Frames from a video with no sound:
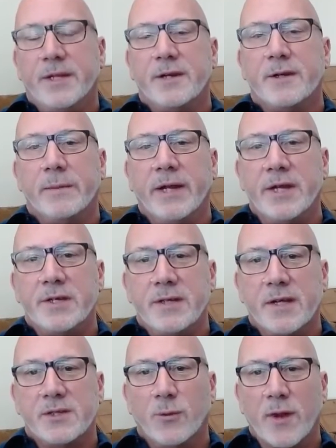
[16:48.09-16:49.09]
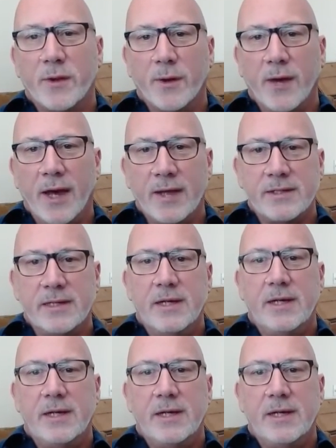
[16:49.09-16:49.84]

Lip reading: determination as to whether or not